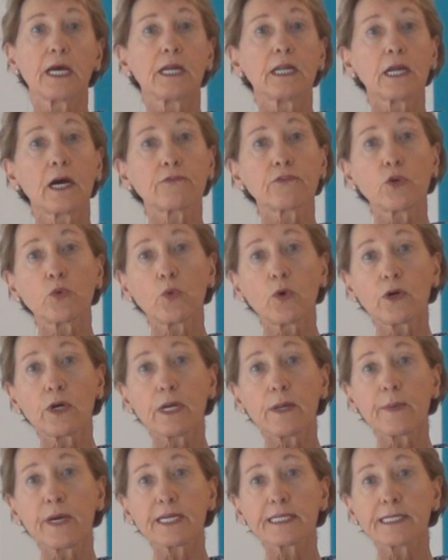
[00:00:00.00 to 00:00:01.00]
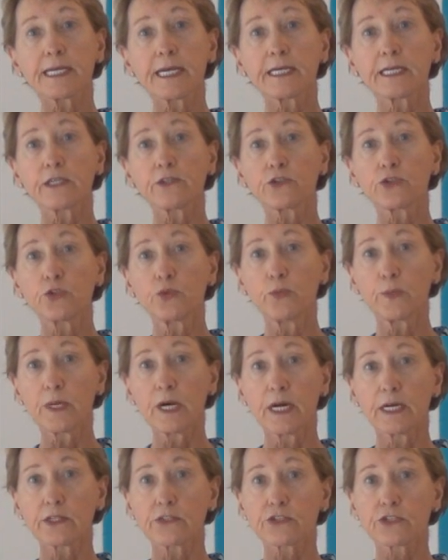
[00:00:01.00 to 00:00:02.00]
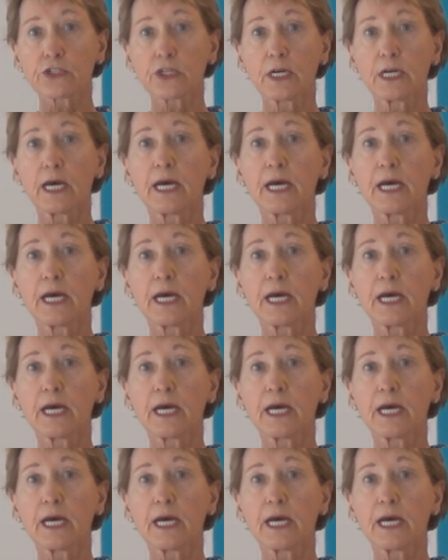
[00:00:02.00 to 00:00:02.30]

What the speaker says: Now if you're worried about taking too much,